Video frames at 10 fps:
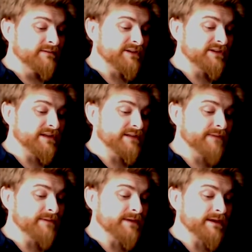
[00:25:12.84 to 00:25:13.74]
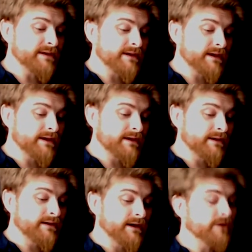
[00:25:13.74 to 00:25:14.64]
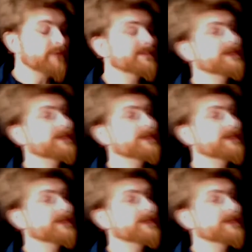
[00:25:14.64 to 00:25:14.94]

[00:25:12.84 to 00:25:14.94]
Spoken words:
Which is maybe a holy